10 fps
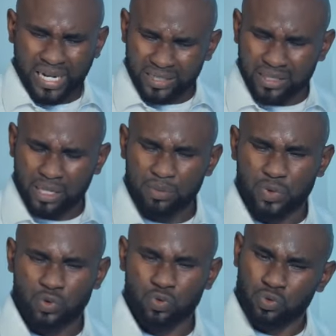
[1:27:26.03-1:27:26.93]

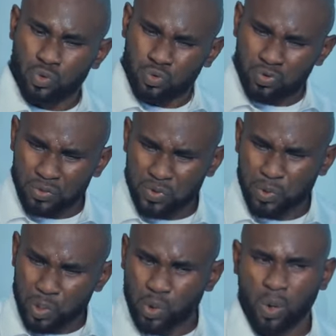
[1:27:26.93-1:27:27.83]
items to do some
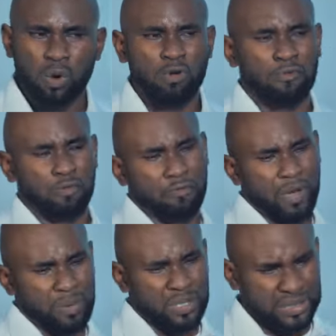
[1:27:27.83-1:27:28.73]
spiritual work for your
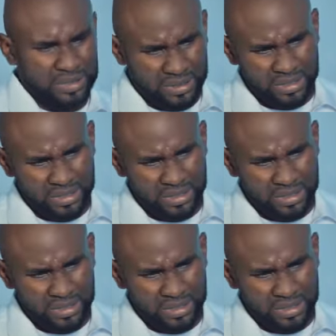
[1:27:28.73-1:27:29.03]
family.